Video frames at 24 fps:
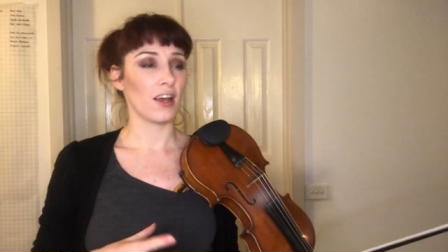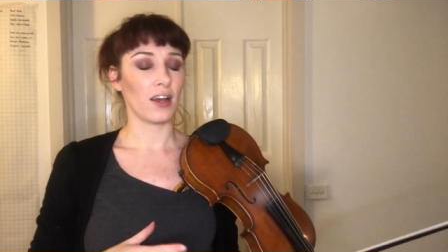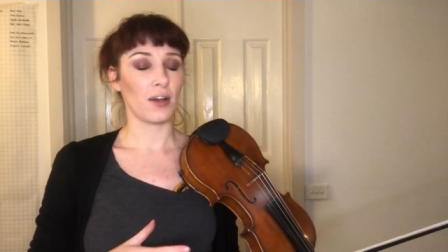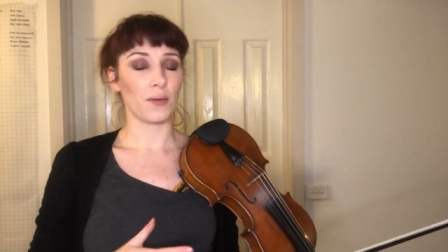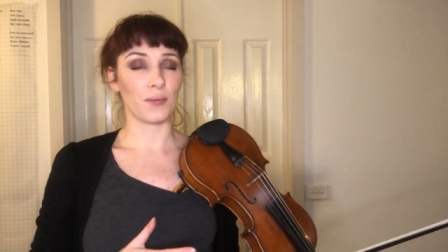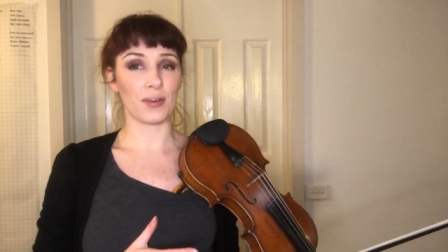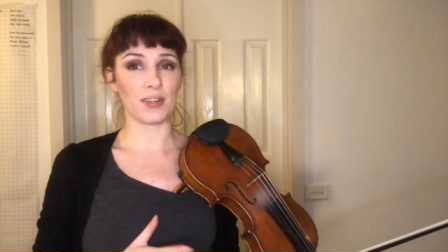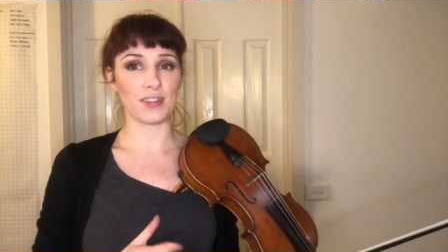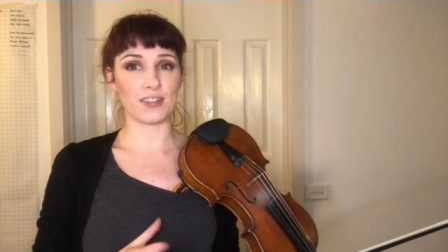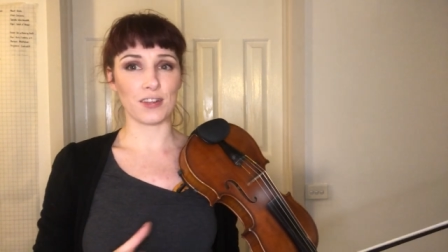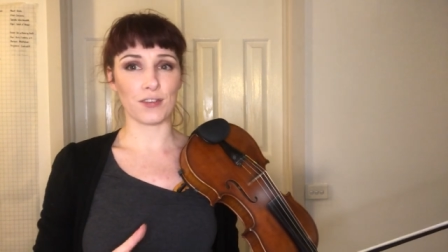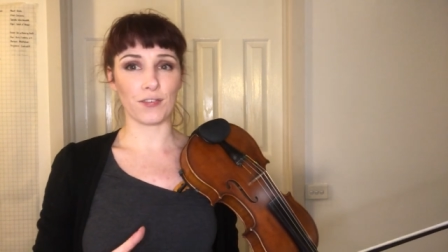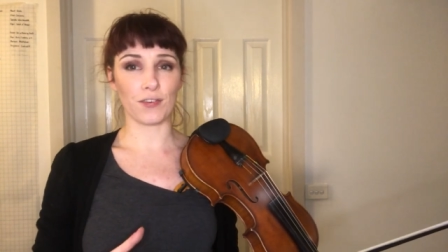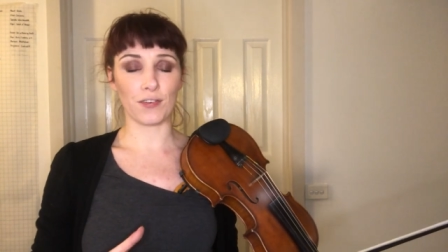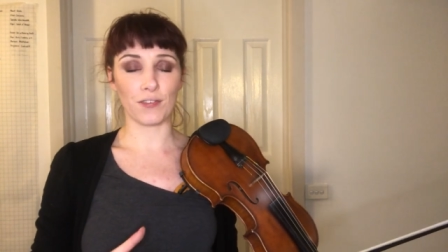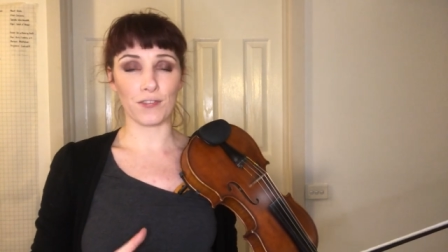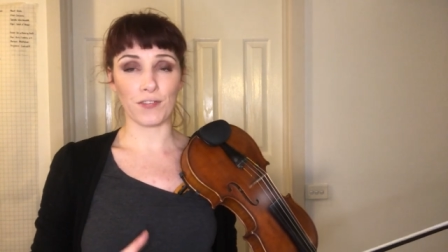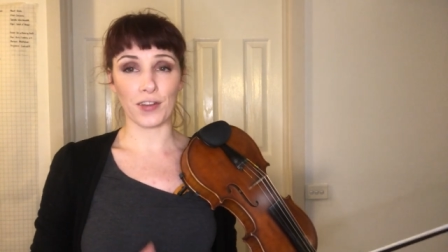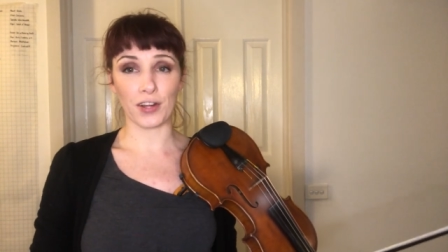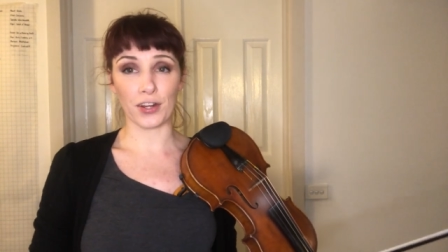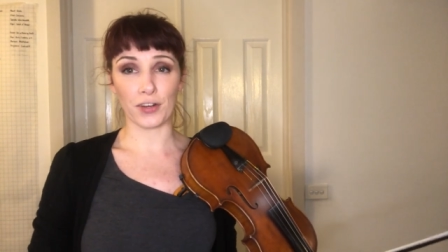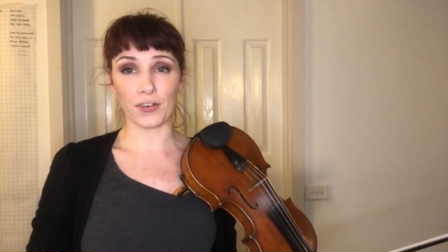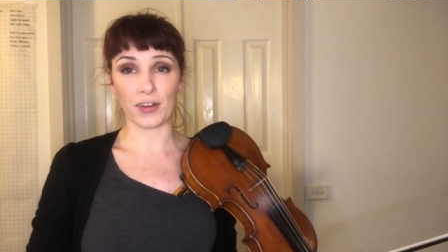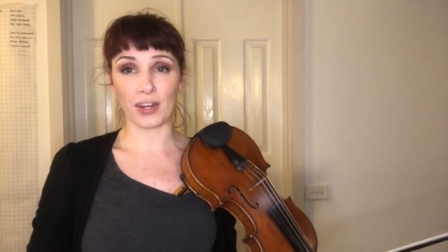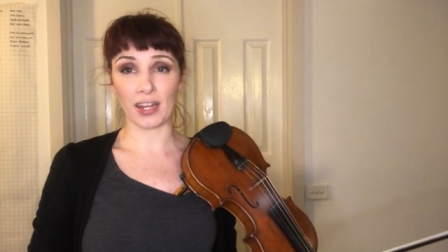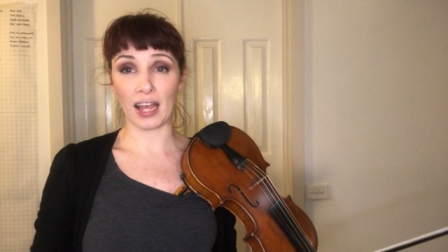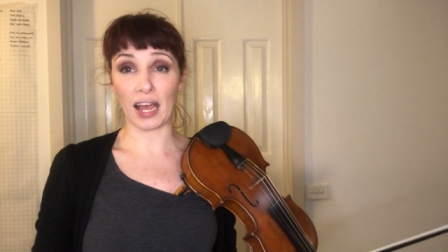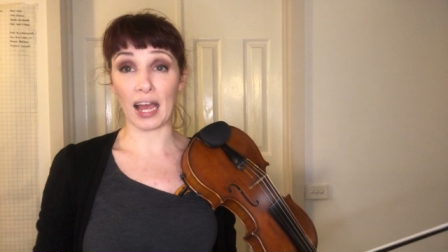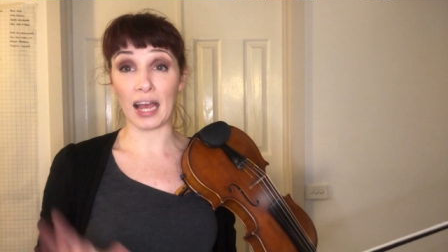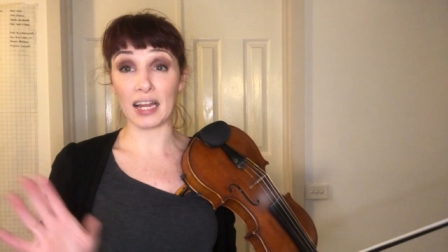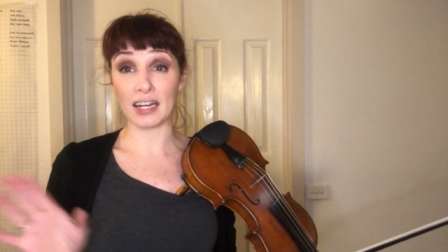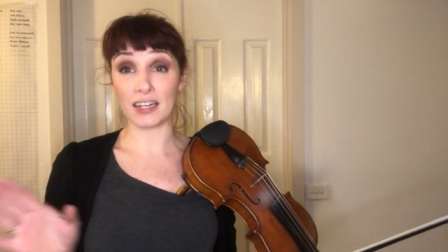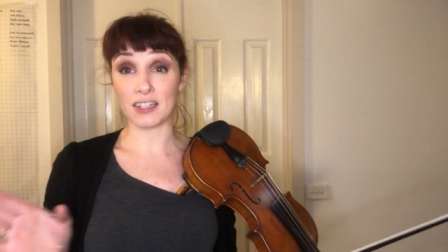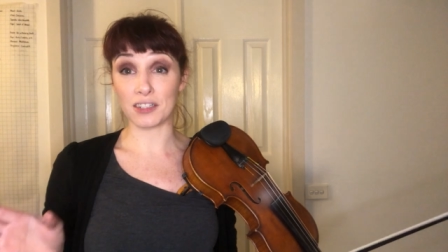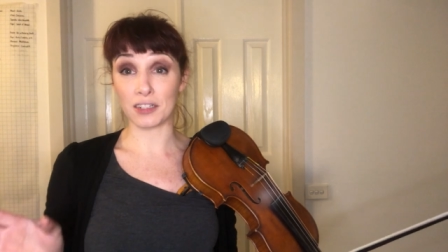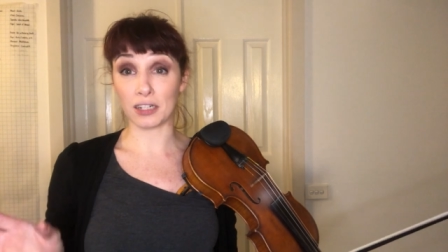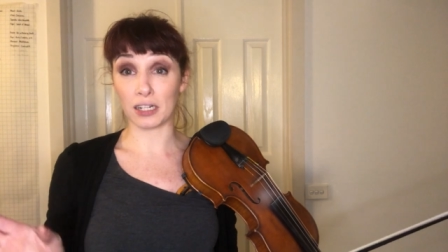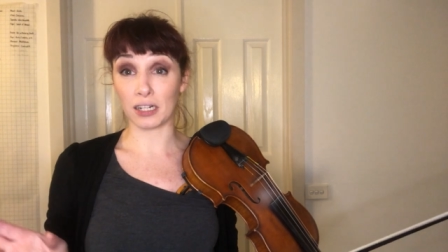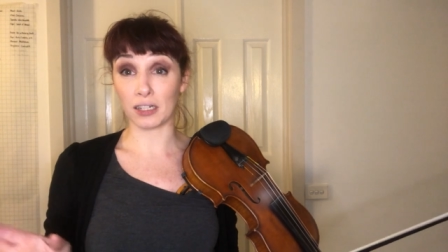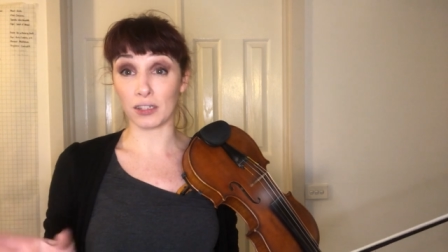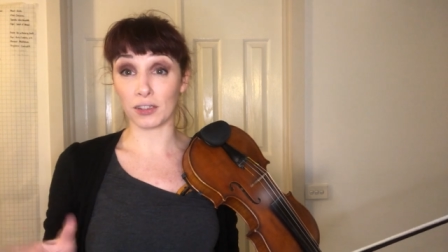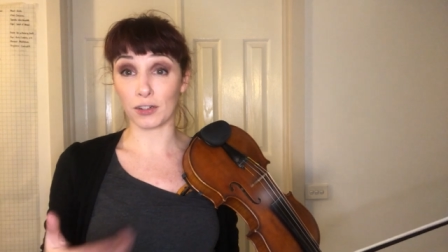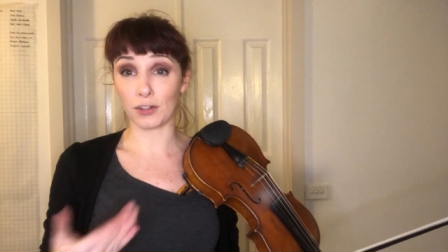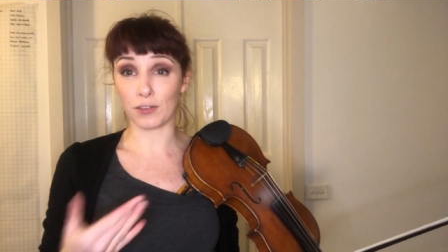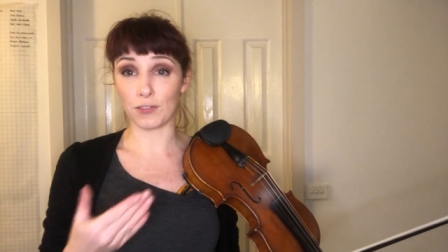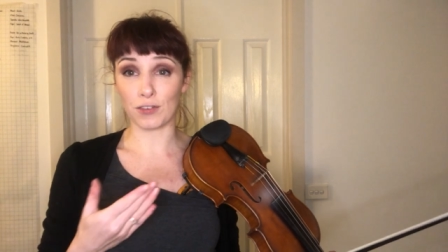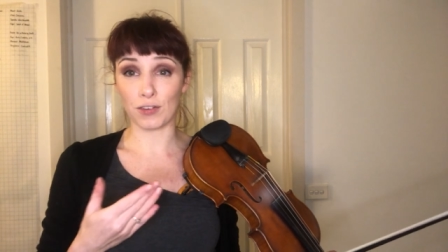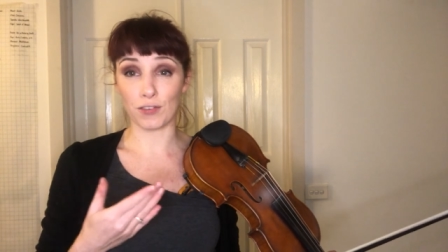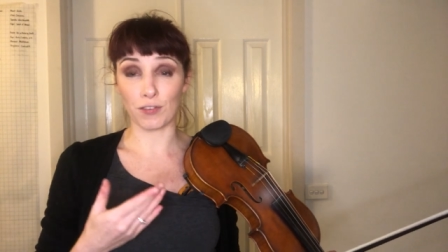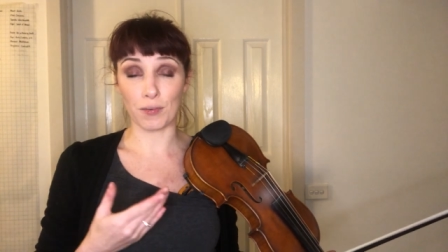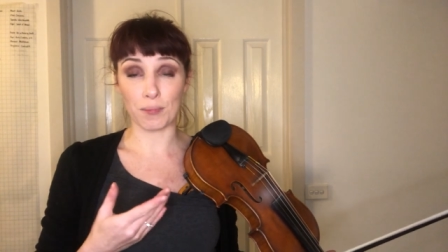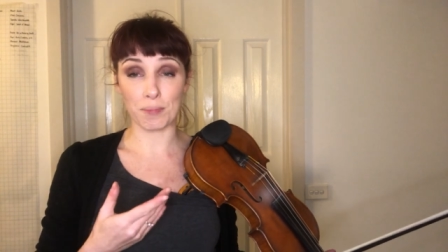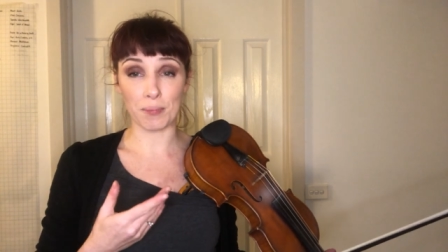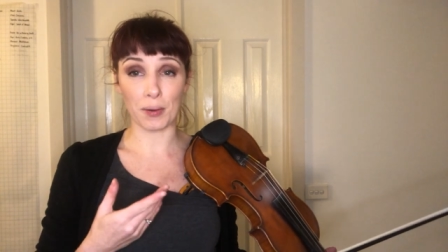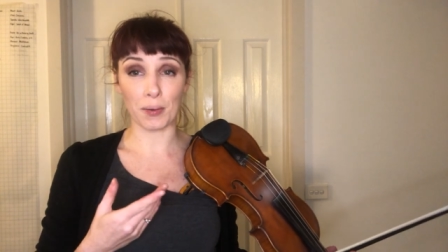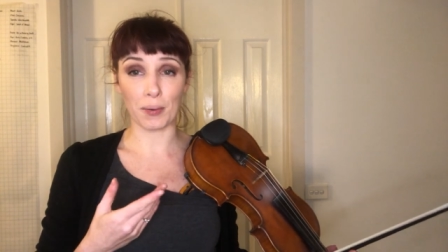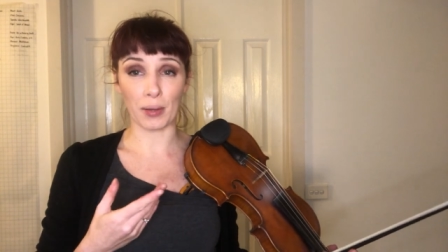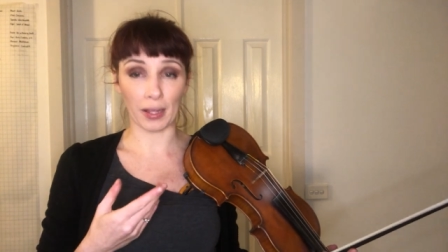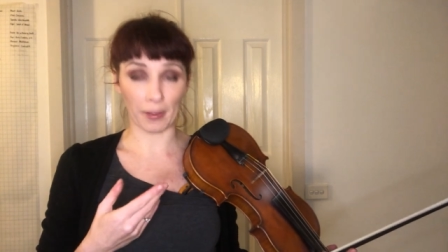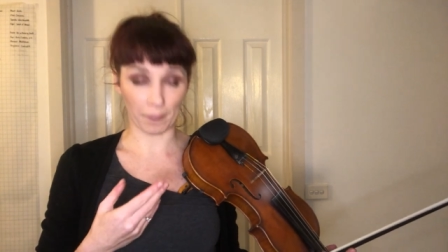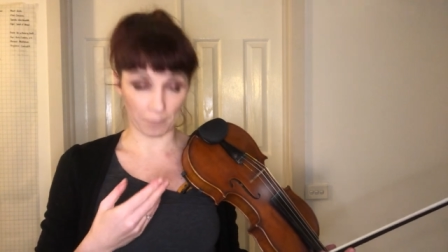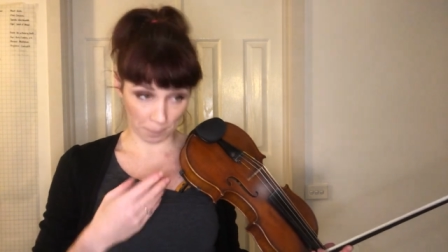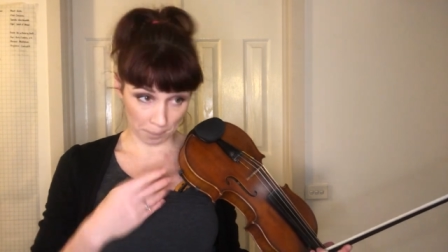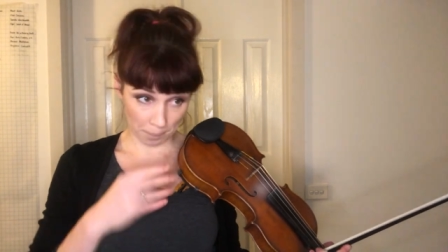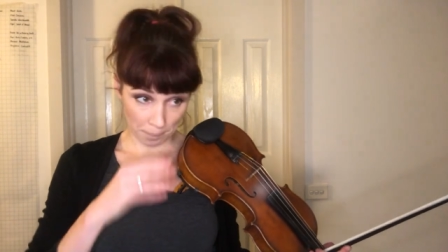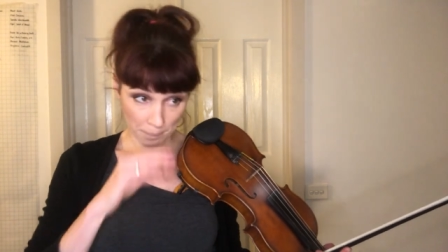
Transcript: with different fingering and a lot of different bowing.